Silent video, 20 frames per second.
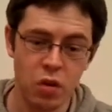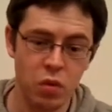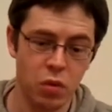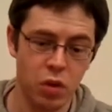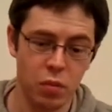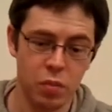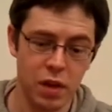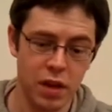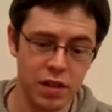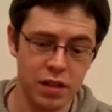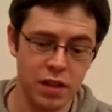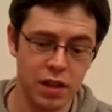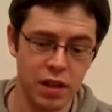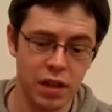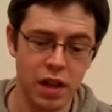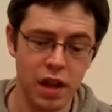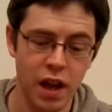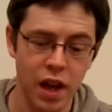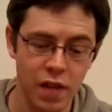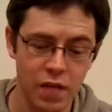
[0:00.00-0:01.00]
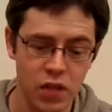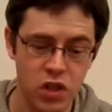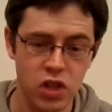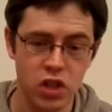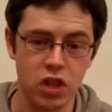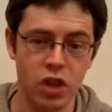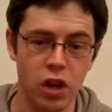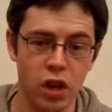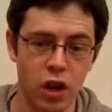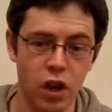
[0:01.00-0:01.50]
Well, basically, I have a
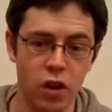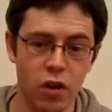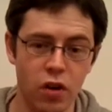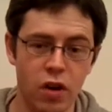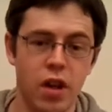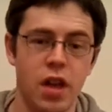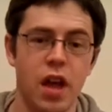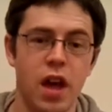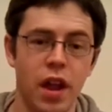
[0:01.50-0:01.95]
chair,